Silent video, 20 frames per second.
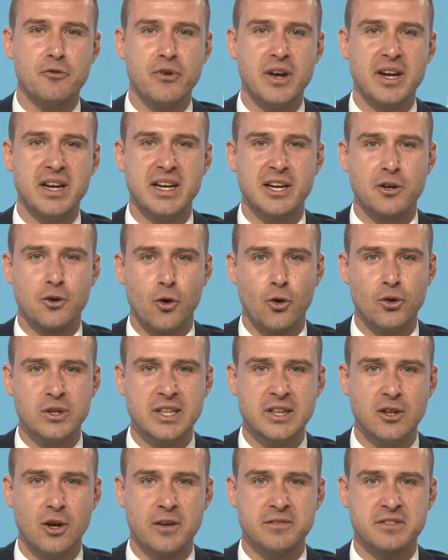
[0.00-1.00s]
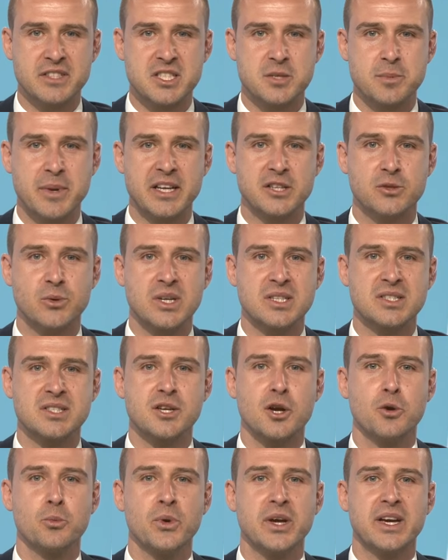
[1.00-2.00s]
ready to call in live to speak to us
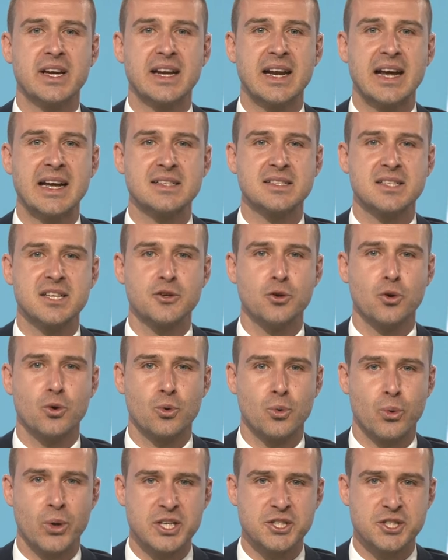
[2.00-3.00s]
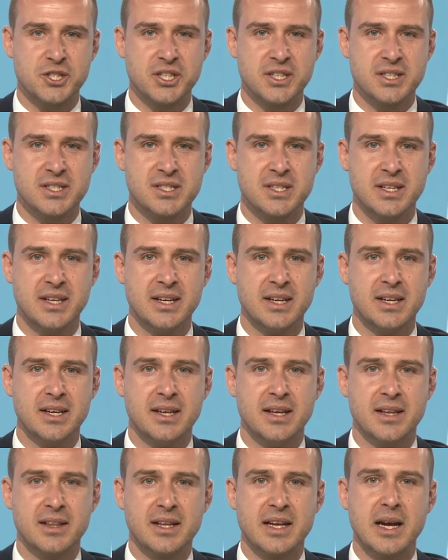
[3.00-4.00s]
so we can answer your questions.
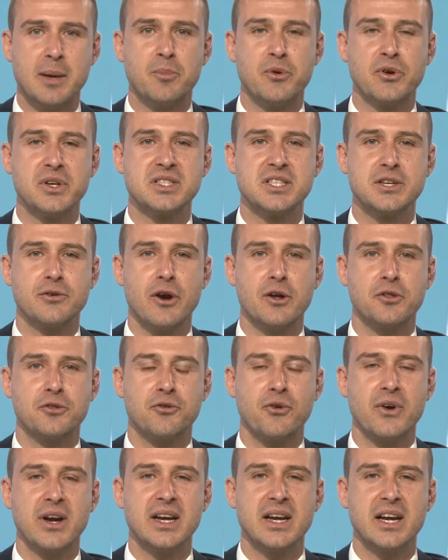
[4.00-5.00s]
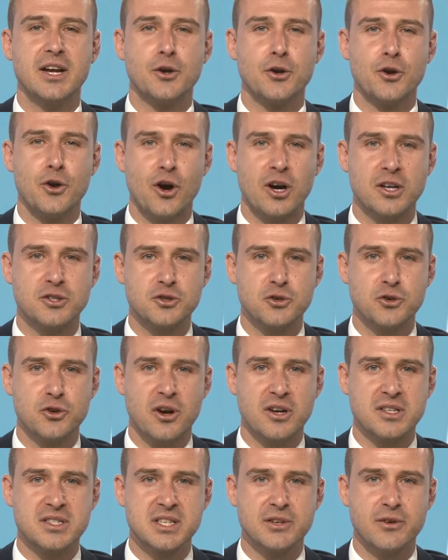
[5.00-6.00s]
The number is 03
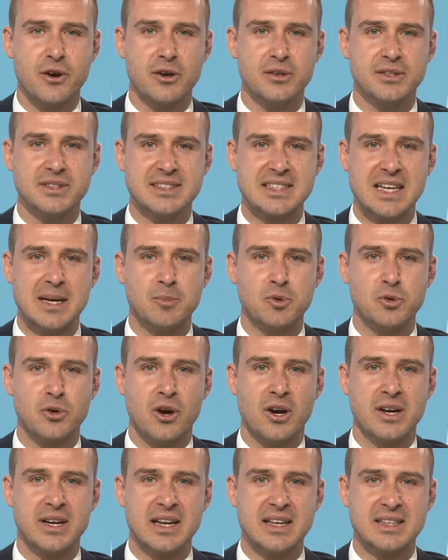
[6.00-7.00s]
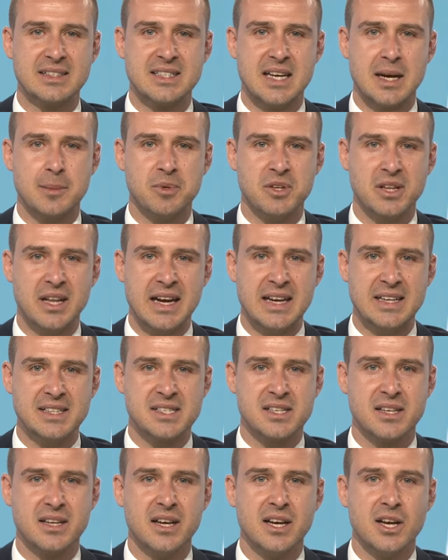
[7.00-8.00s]

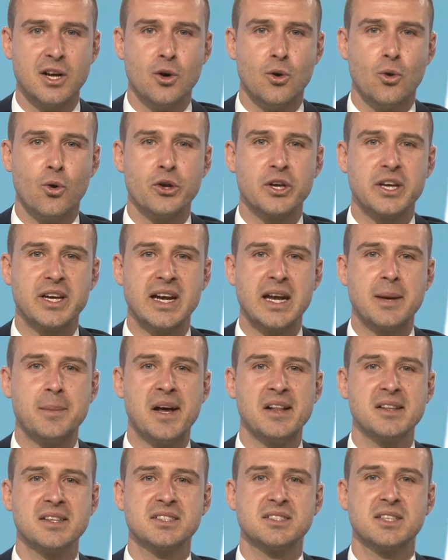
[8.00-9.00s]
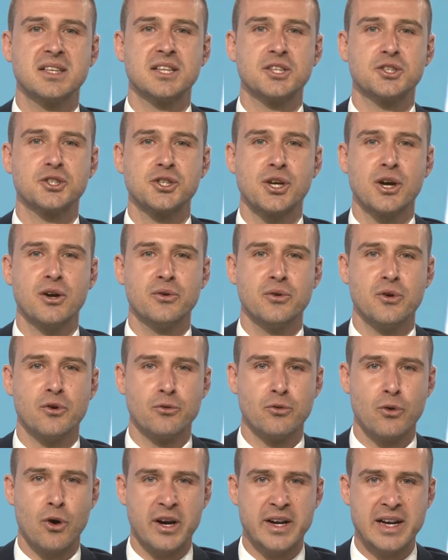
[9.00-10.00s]
9988 or you can email into the show
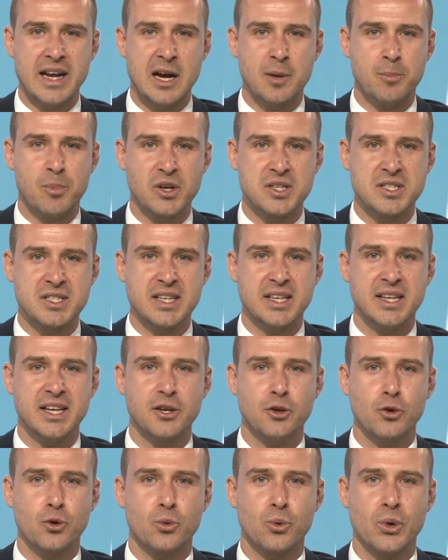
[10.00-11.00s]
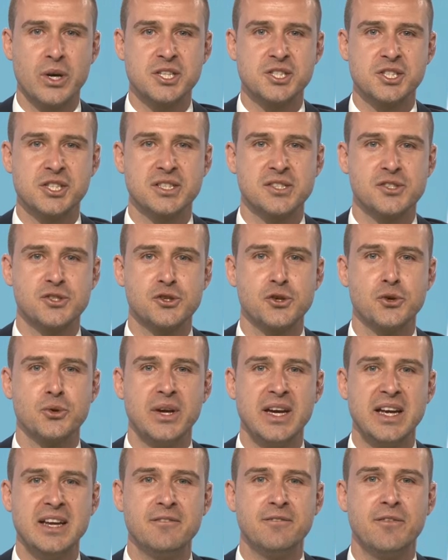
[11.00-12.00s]
right now by sending your questions
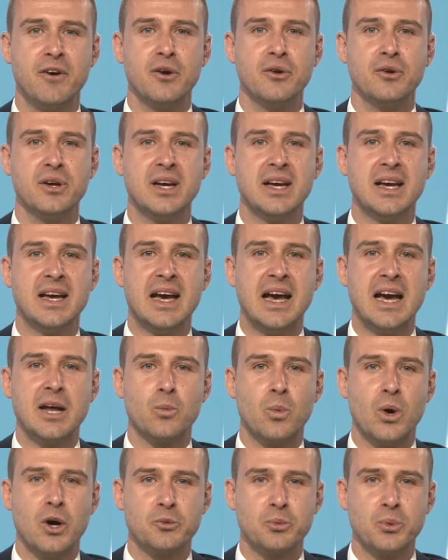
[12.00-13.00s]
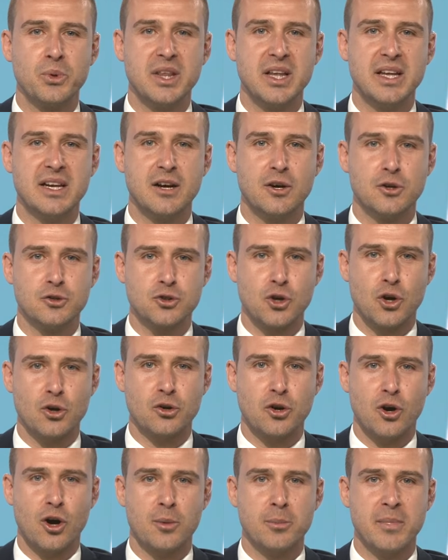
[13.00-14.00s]
to info at
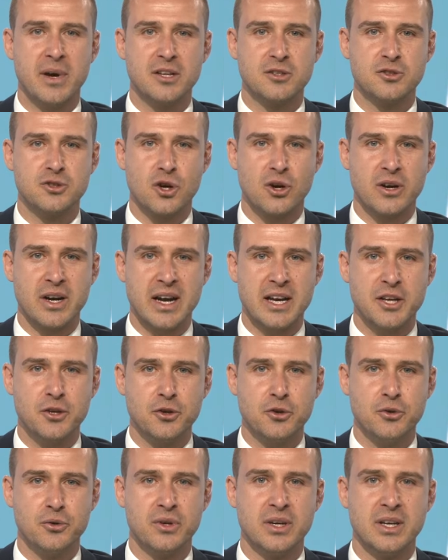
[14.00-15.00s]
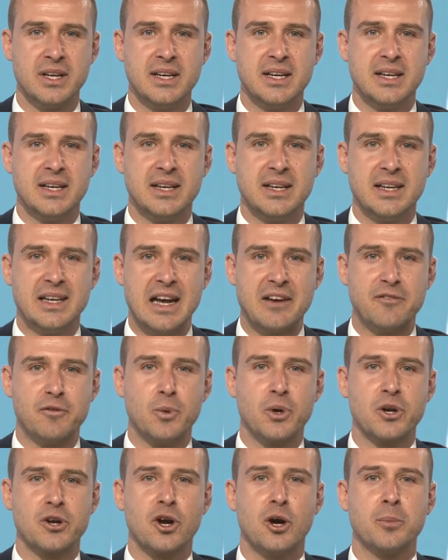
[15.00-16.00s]
wealthwithin.com.au. Now, if you
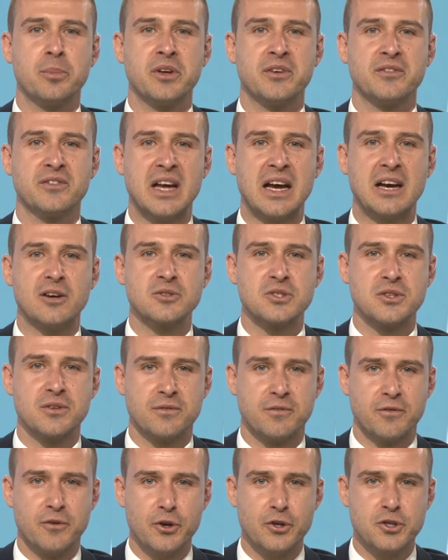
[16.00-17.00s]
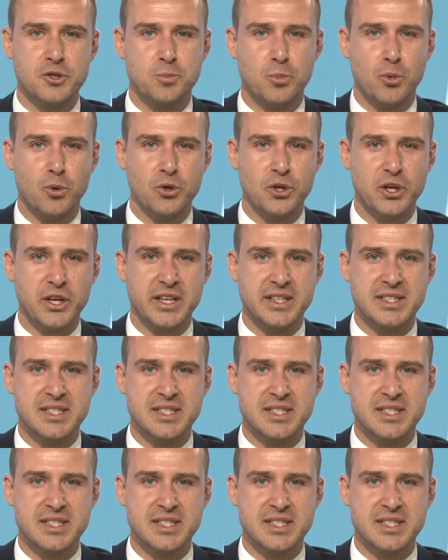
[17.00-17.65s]
want a copy of Dale's first book, you can